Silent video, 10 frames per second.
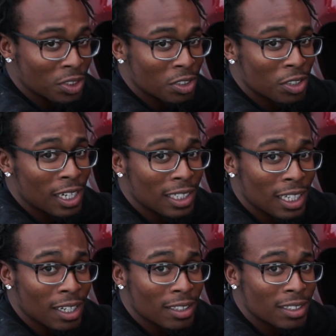to try and
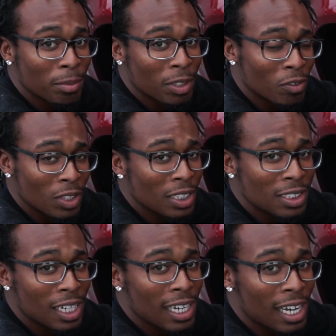get something really
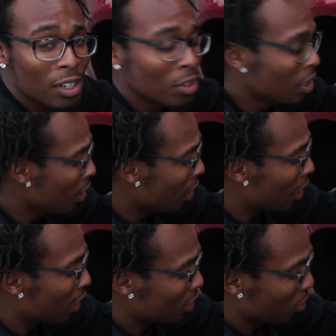tight out.
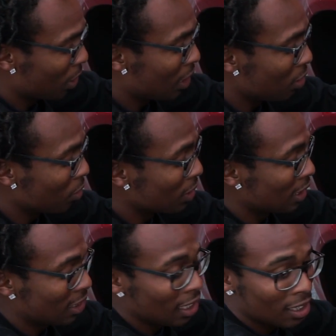So what I do is I
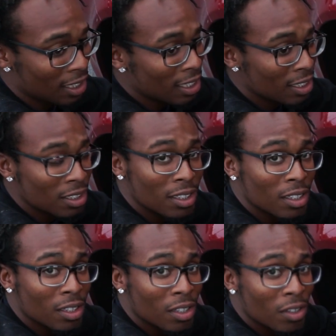take the end of
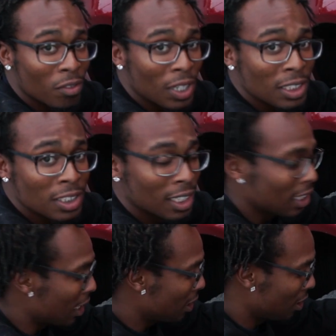the wrench
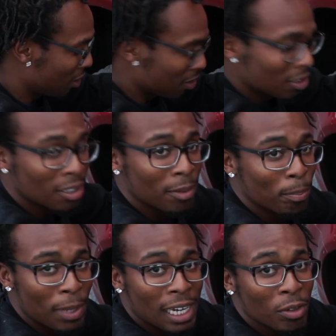and I just
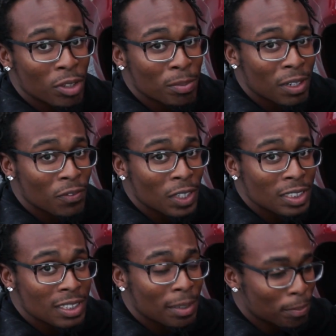bang it with my
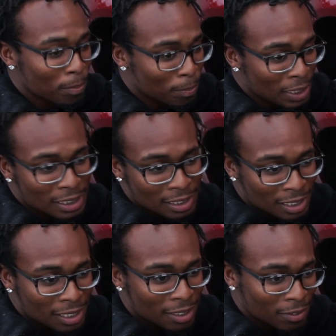fist, and that
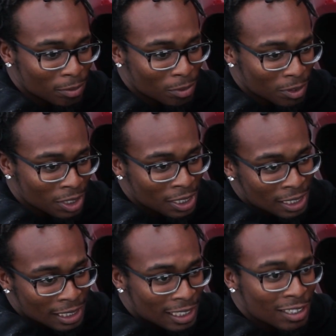basically
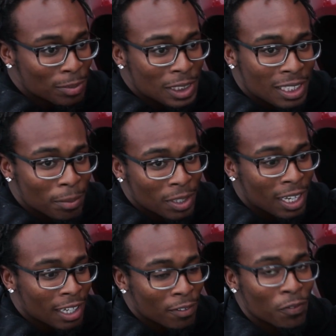gives me something
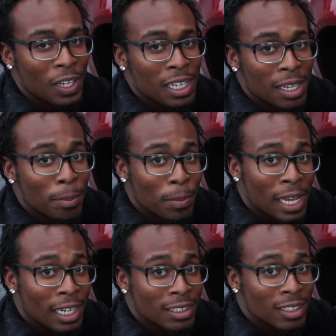like a fake
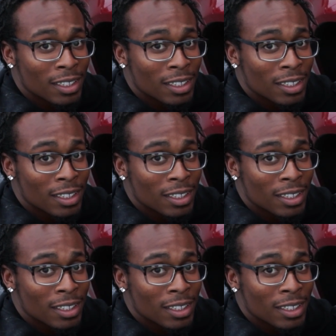impact.